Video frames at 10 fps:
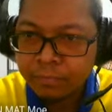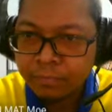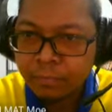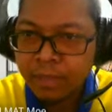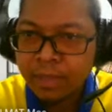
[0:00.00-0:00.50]

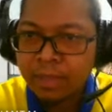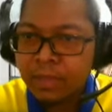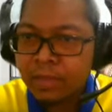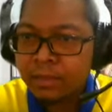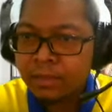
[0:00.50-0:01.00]
Okay,
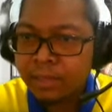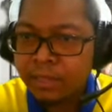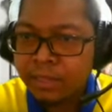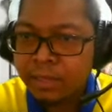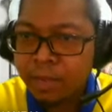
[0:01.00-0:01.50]
this
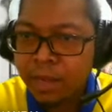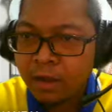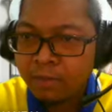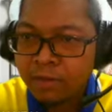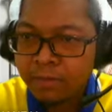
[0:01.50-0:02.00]
is the back
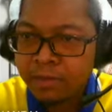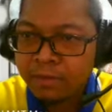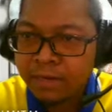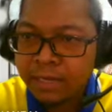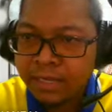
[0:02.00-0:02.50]
of the
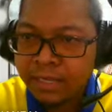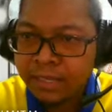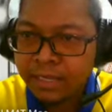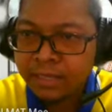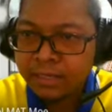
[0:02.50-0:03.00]
mirror, class.
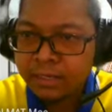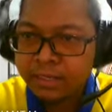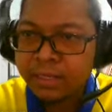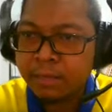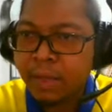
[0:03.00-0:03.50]
This
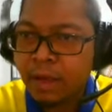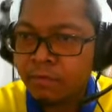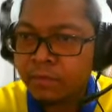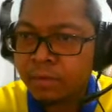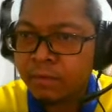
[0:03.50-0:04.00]
is the back
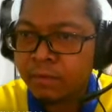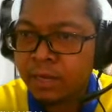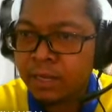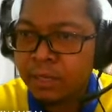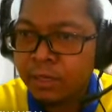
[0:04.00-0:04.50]
of the mirror.
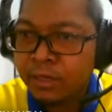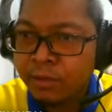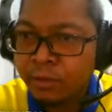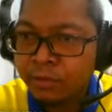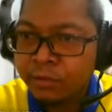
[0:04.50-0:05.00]

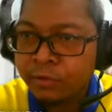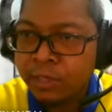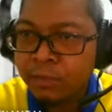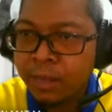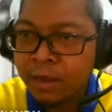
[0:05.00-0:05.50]
This also
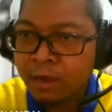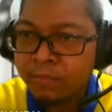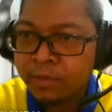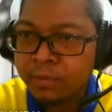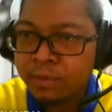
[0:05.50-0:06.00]
the back
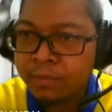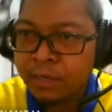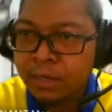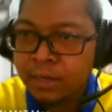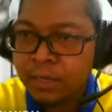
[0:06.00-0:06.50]
of the
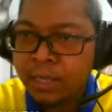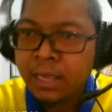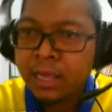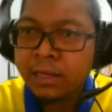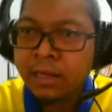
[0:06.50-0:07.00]
mirror,
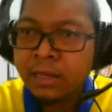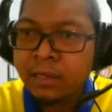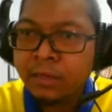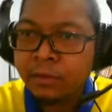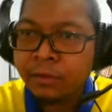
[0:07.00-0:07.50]
and then
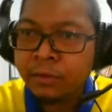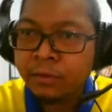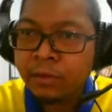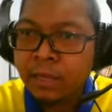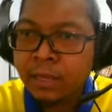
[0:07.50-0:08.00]
this
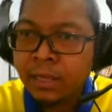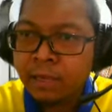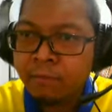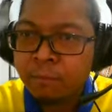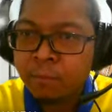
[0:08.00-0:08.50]
also,
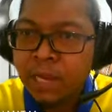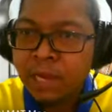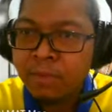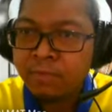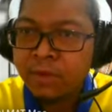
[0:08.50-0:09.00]
if
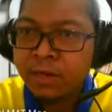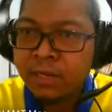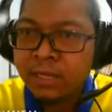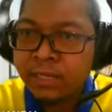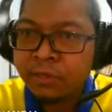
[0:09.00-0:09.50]
plain mirror,
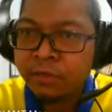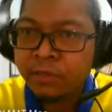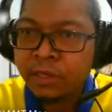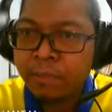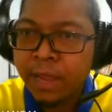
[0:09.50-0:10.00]
this is
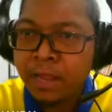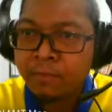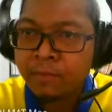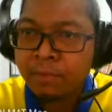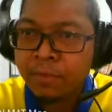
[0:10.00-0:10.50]
also the back
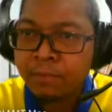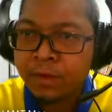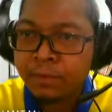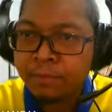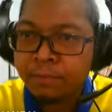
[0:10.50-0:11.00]
of the mirror.
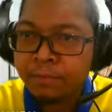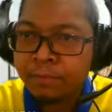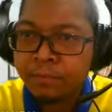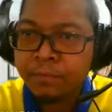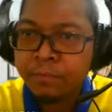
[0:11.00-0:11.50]

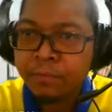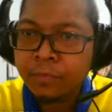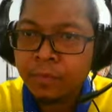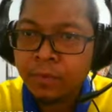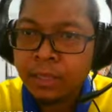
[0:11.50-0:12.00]

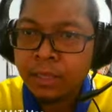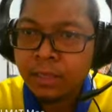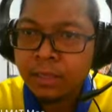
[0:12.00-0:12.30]
Okay.